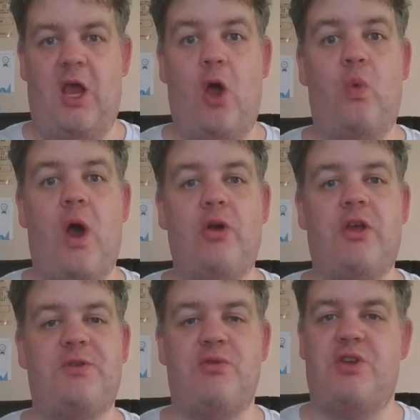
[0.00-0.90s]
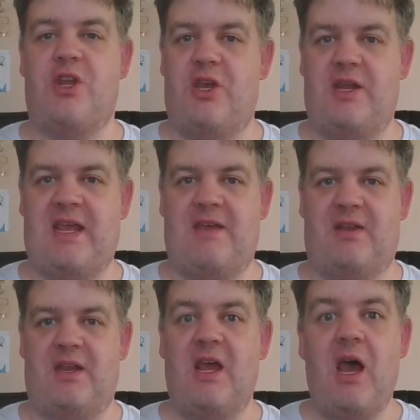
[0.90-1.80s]
Welcome to Nerd
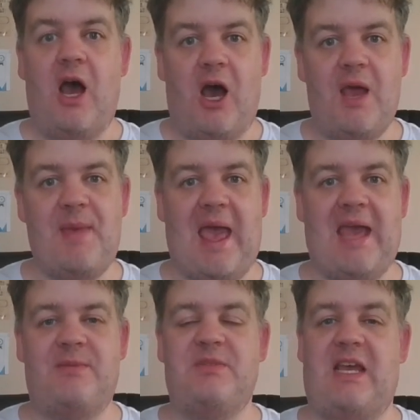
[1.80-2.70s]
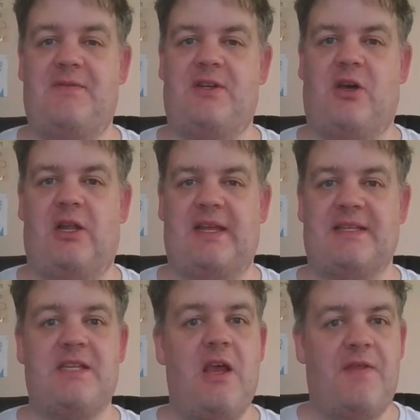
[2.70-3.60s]
Heaven. I'm Adam David
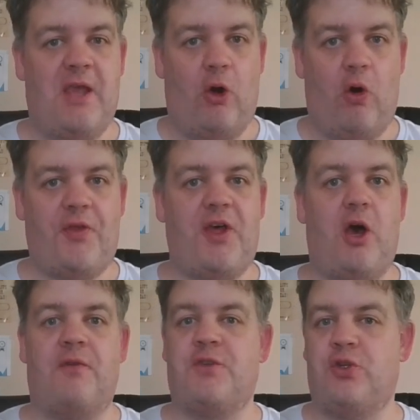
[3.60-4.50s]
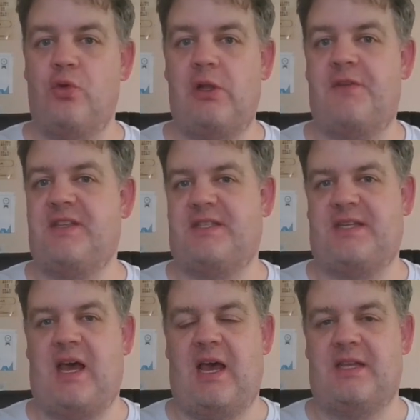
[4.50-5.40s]
Collins, the author of Jewel of the
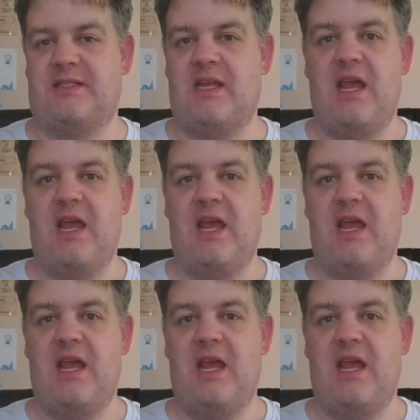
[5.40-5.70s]
Stars,